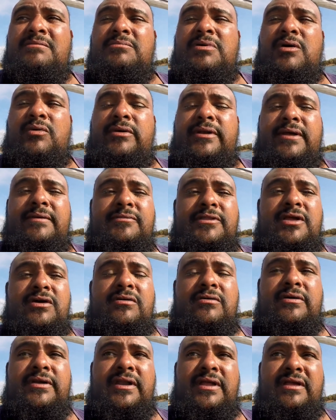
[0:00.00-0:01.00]
but what I'm
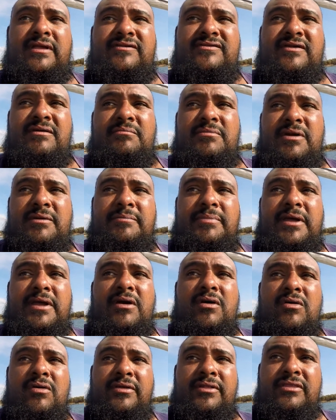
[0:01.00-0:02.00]
doing is I'm going to be
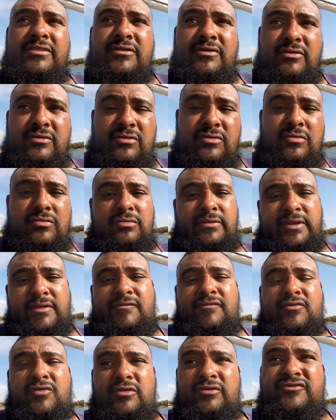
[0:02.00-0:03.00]
going through, you
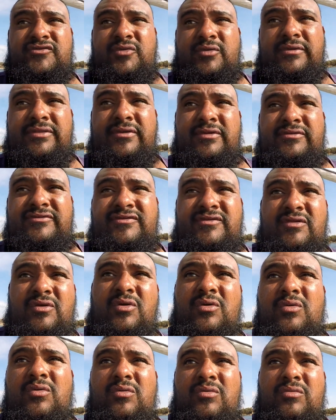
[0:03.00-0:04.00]
know, of course, where there's
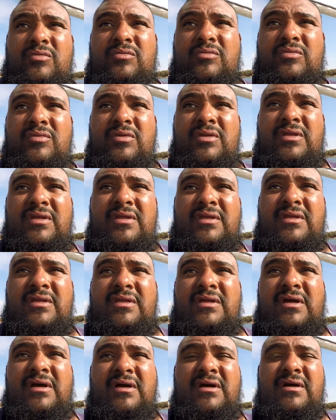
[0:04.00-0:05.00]
no
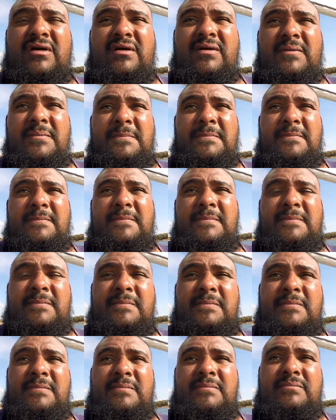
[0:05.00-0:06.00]

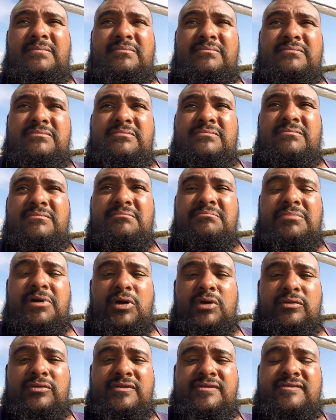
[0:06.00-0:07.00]
um,
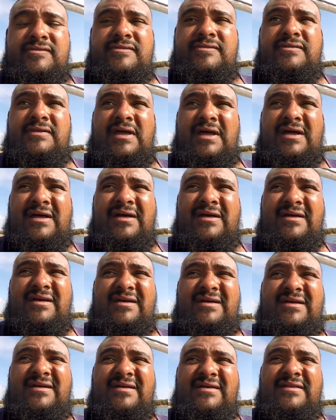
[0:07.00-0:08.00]
boats.
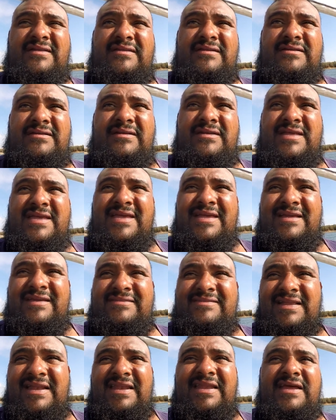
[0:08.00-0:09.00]
Uh,
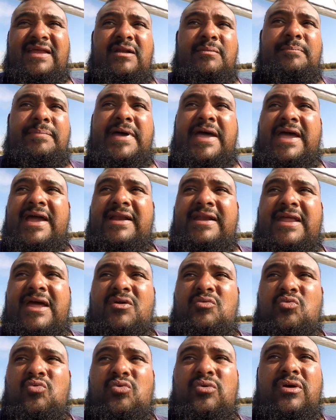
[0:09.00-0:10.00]
it's a little packed, not
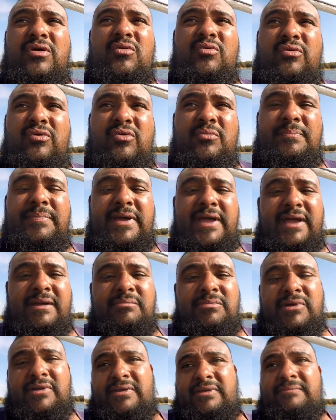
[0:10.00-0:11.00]
real, real
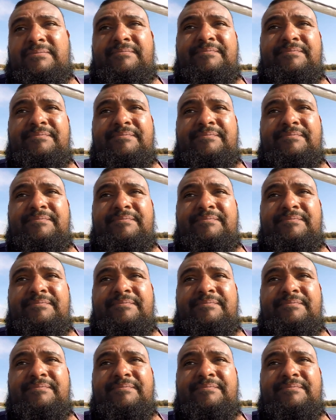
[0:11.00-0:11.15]
packed, but